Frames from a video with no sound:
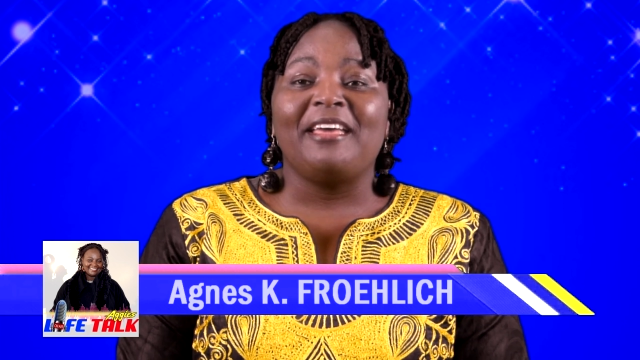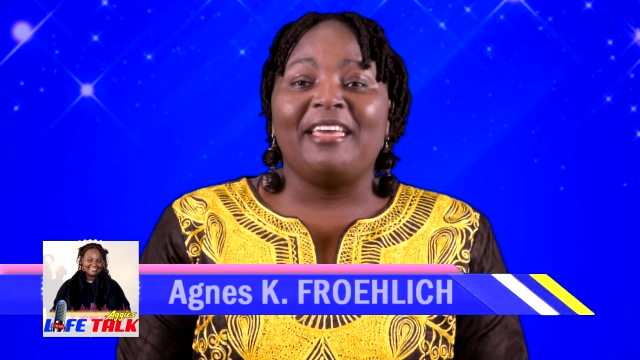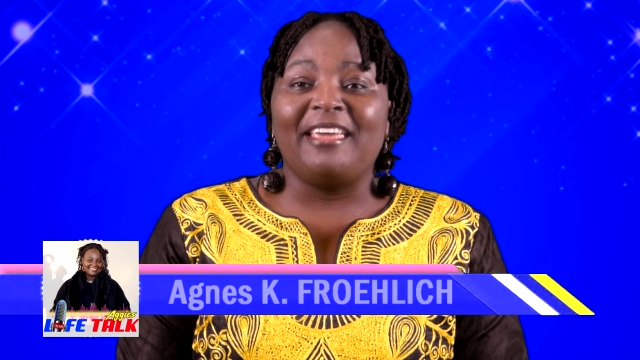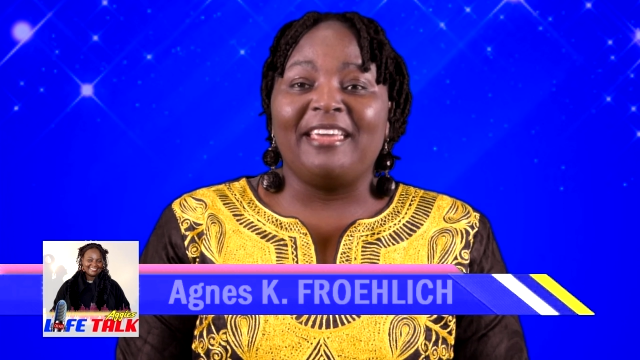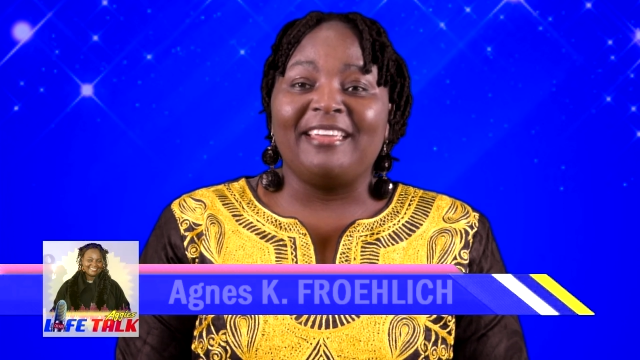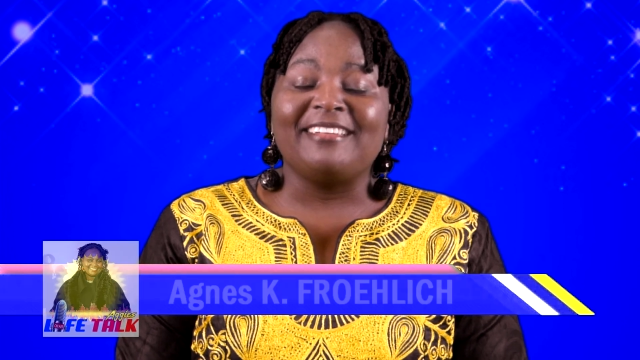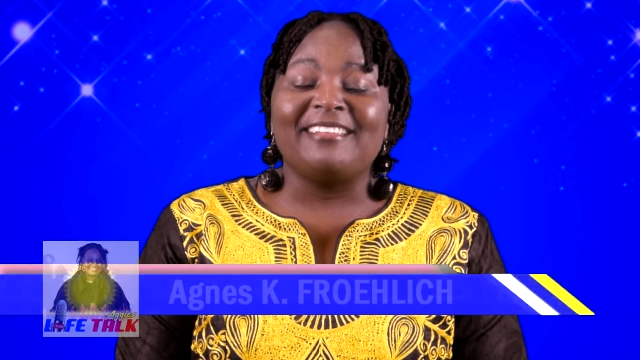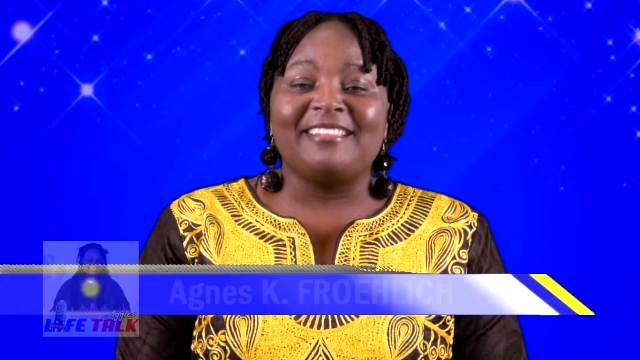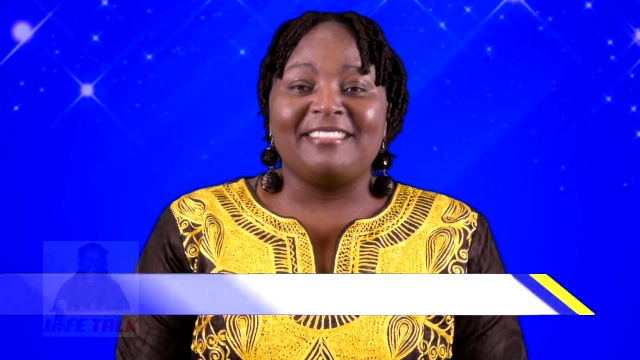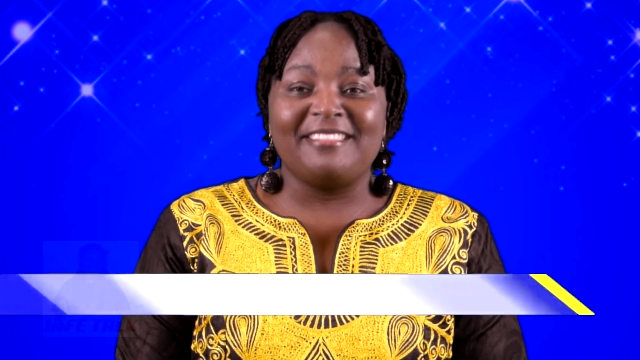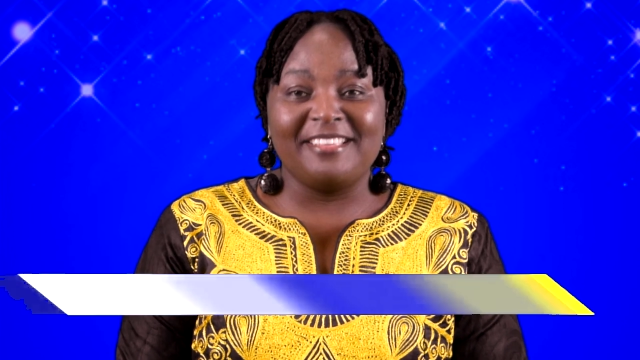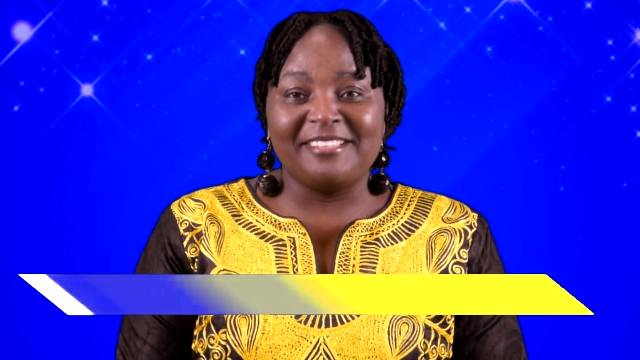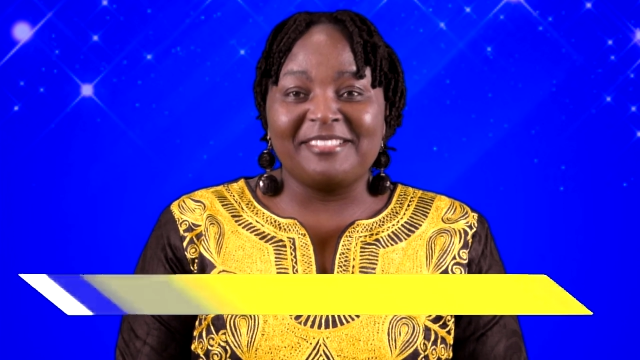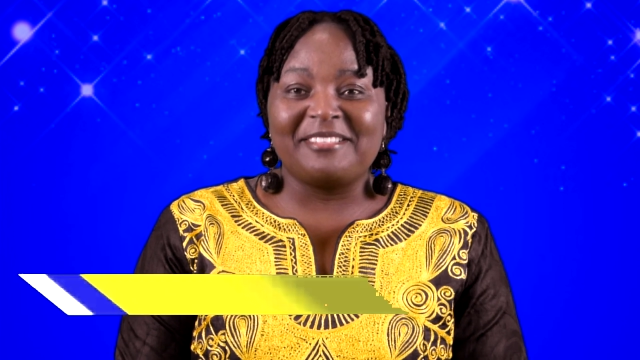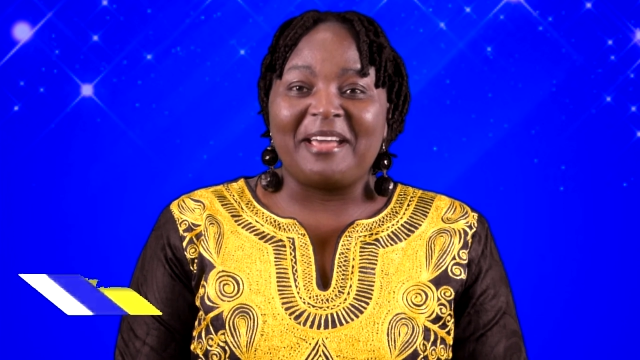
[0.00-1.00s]
and
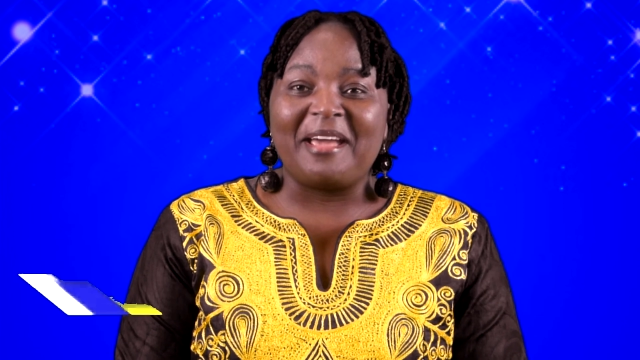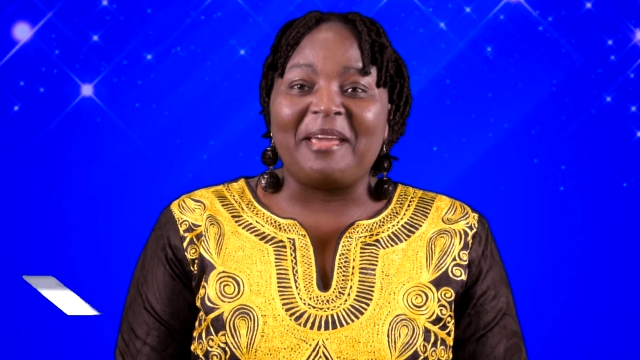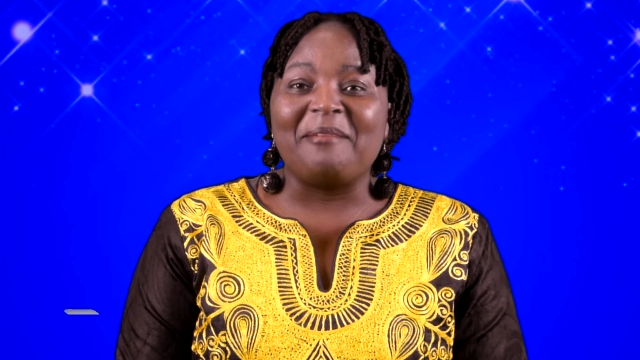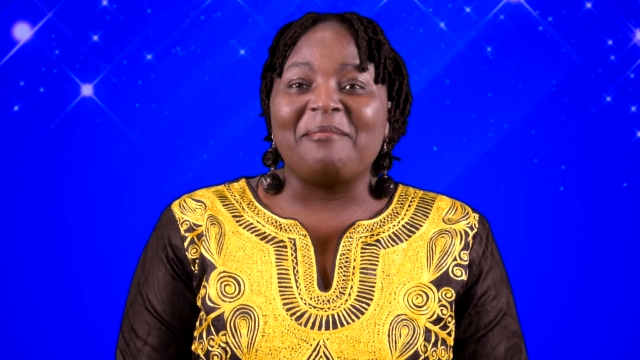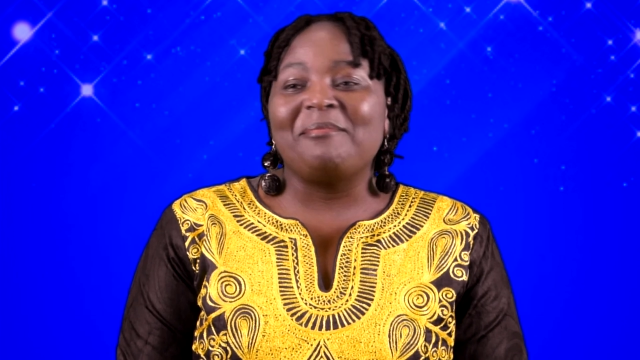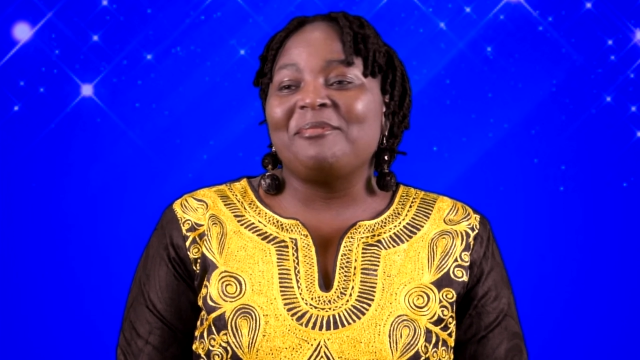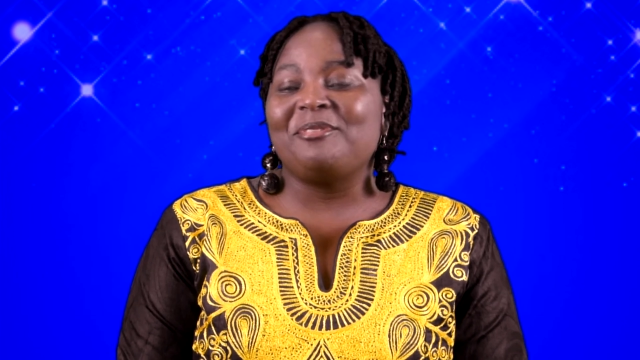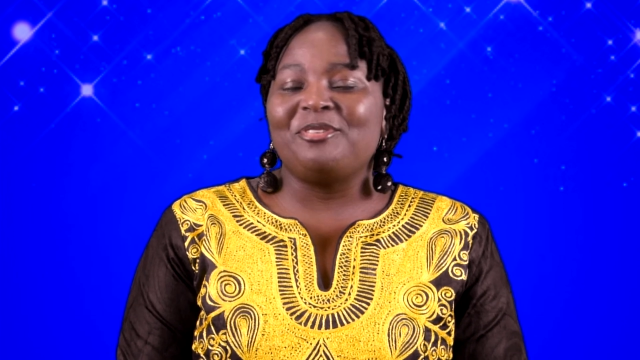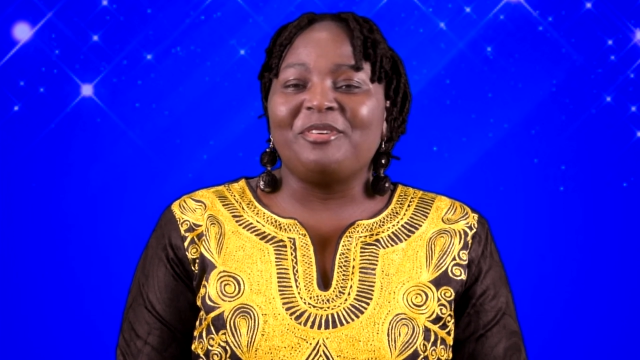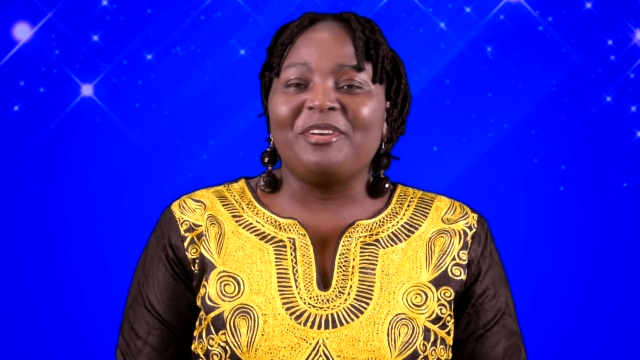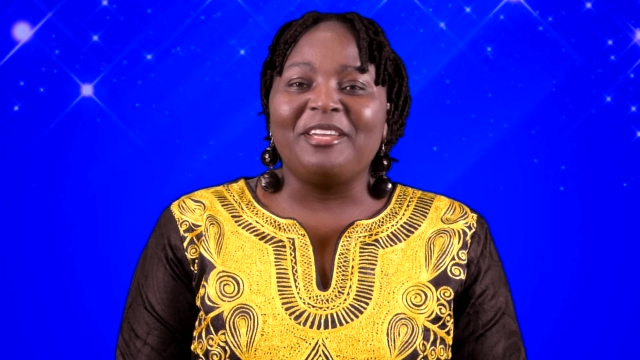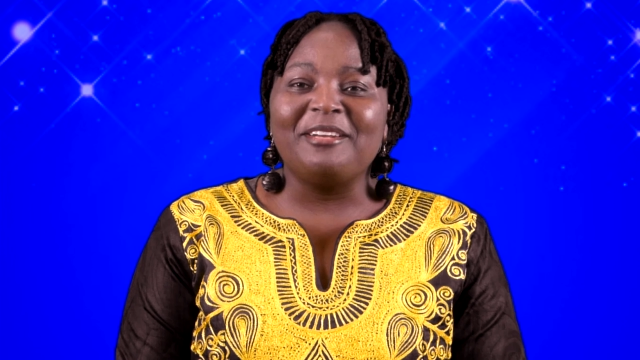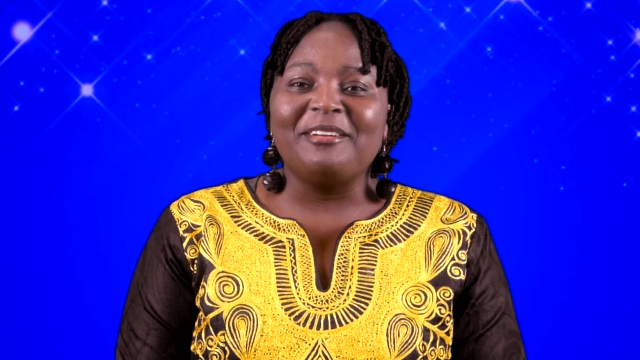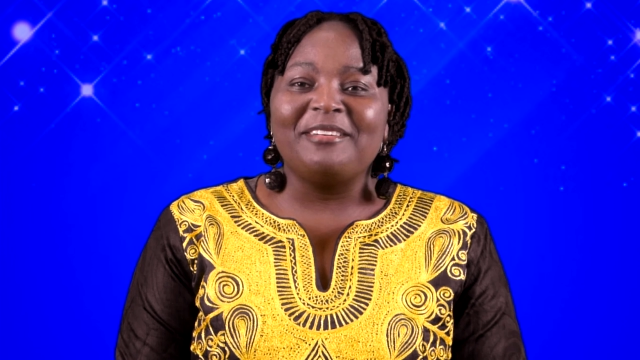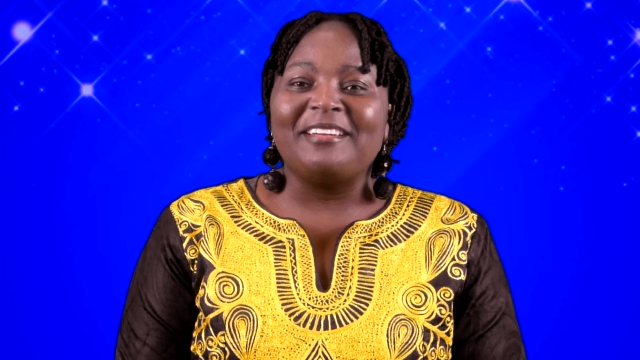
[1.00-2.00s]
this time you're
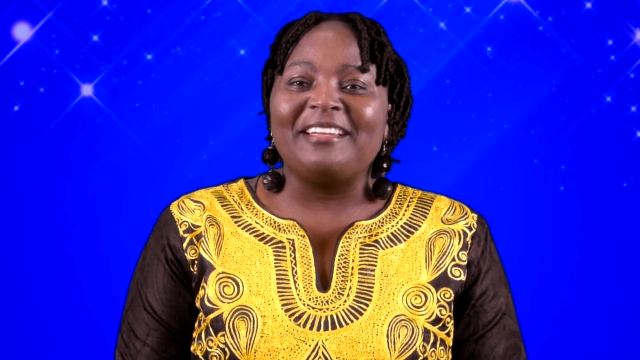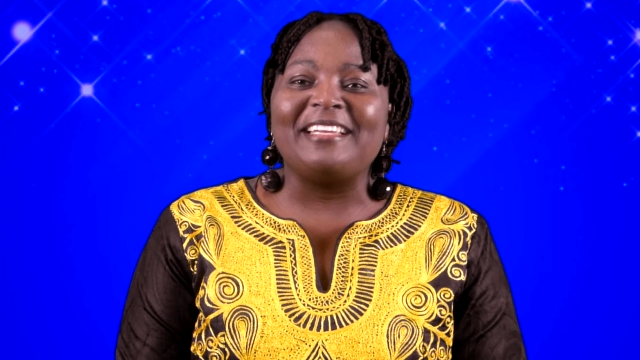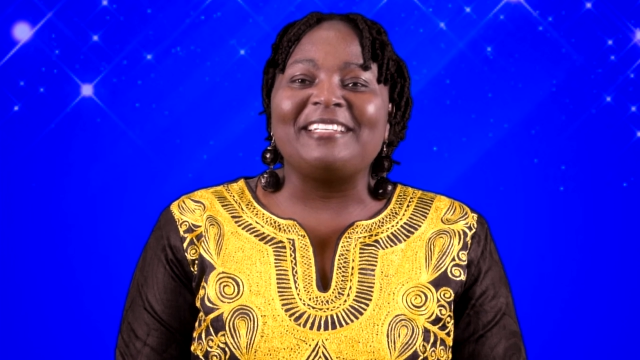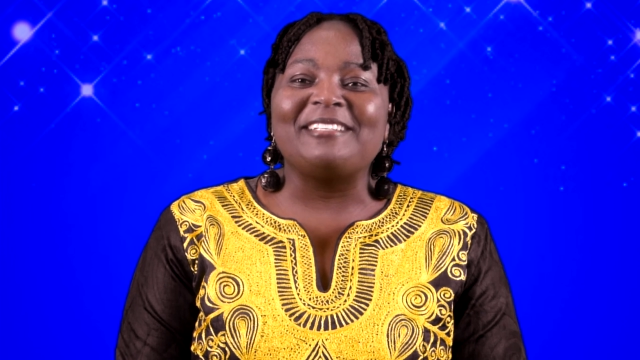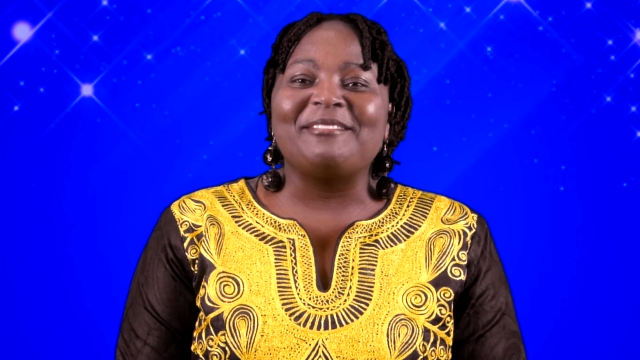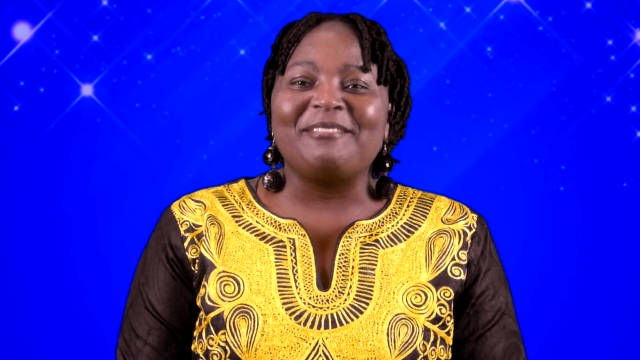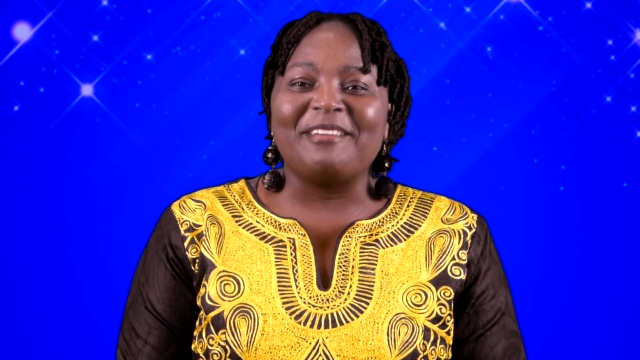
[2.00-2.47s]
in on it.